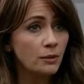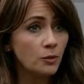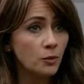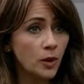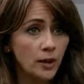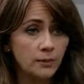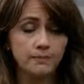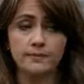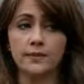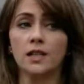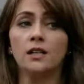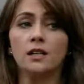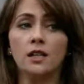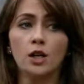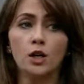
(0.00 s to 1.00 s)
haven't
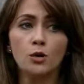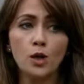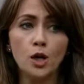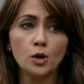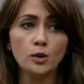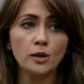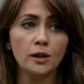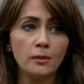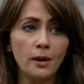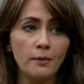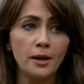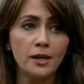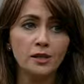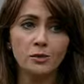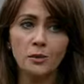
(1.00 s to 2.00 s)
we? Who knows? I might
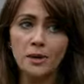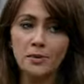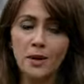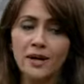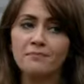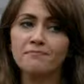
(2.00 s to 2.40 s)
make some headway.